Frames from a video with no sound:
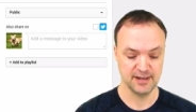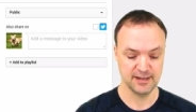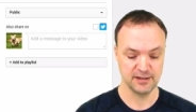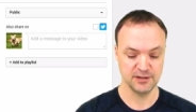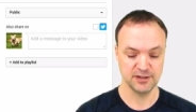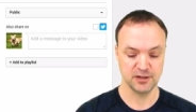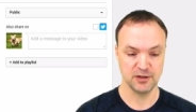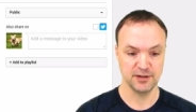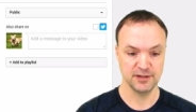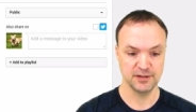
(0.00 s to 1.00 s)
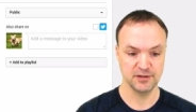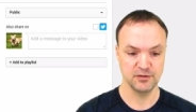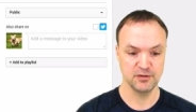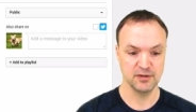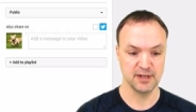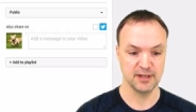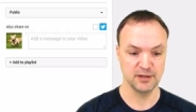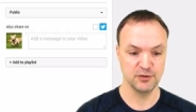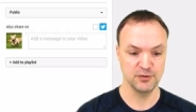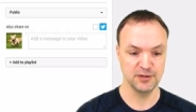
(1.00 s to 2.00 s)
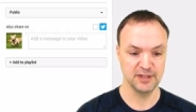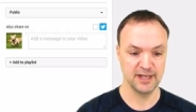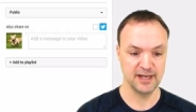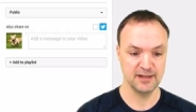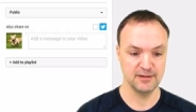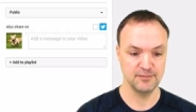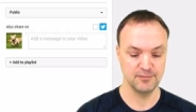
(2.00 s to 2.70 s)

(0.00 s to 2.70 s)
I'll just call this Google again.